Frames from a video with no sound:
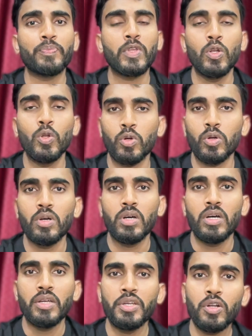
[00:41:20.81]
Look,
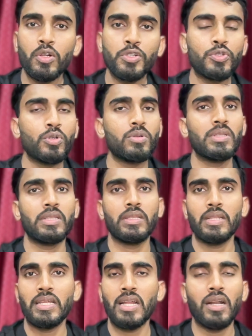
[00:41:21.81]
here also
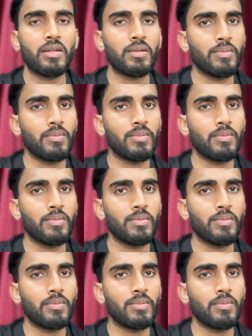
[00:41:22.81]
there are